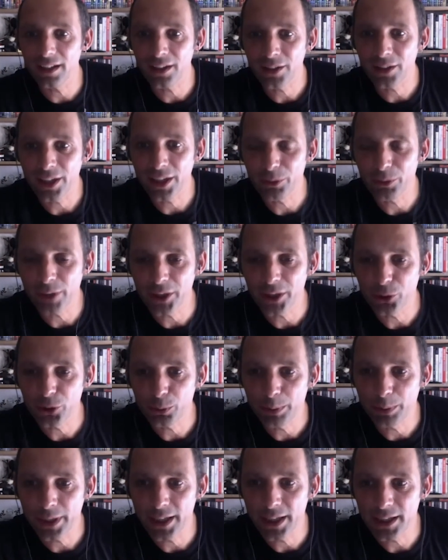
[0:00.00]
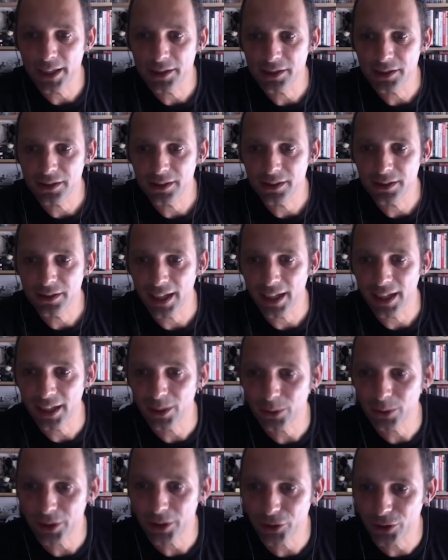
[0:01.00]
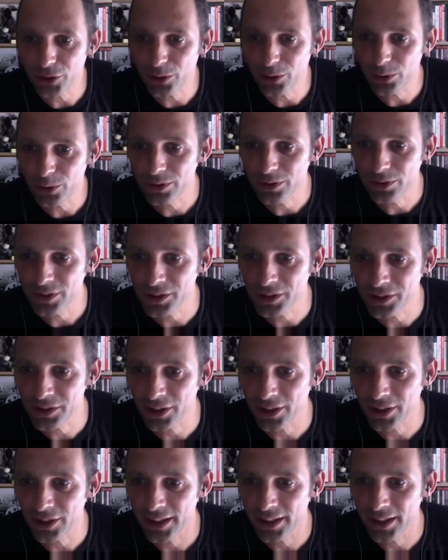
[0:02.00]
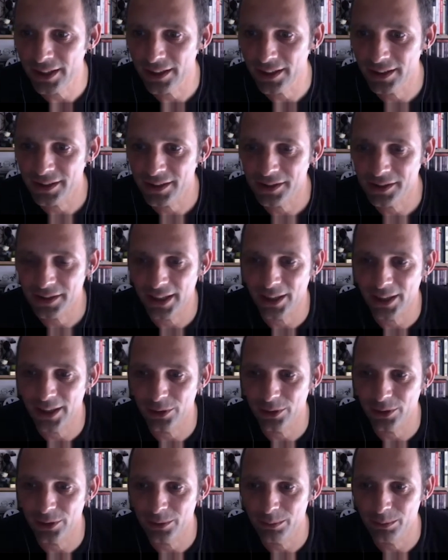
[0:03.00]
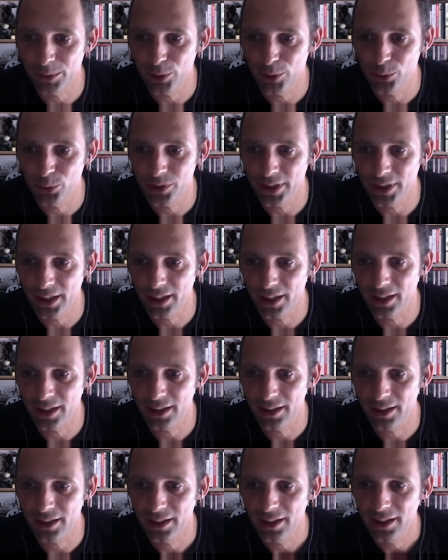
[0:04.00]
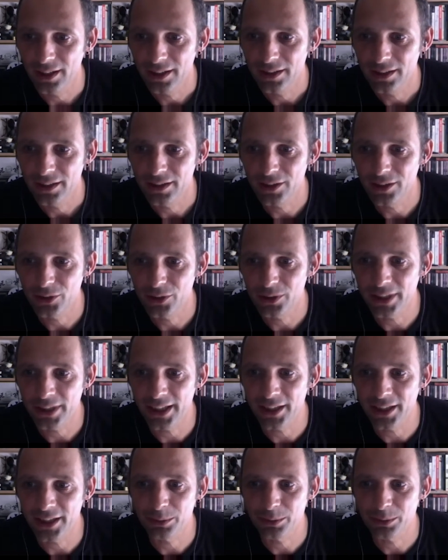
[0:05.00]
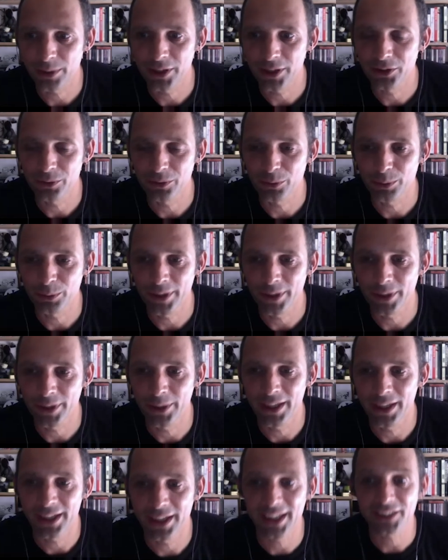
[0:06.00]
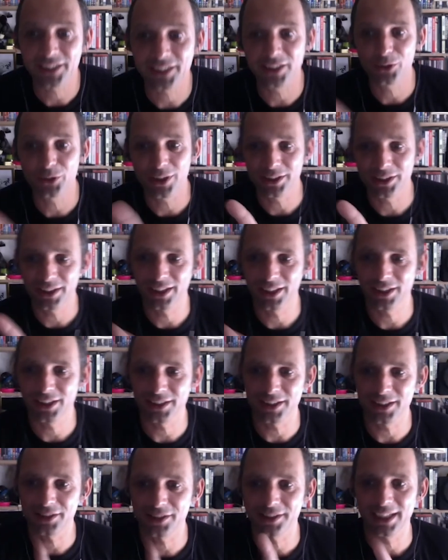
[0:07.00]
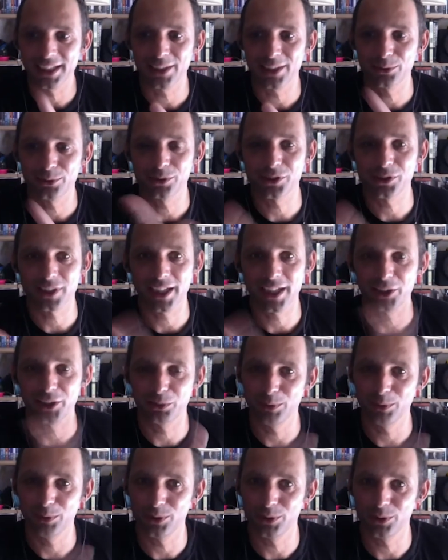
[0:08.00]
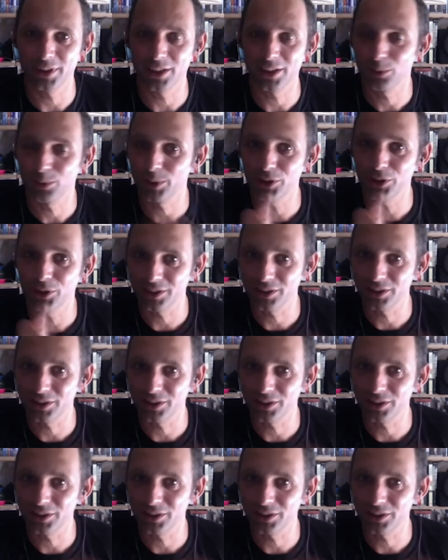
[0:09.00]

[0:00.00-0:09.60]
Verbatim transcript: Okay, Rachel Pearson, how did you design the sound and music? Did you take inspiration from anywhere? And that's interesting because it's sound/music, which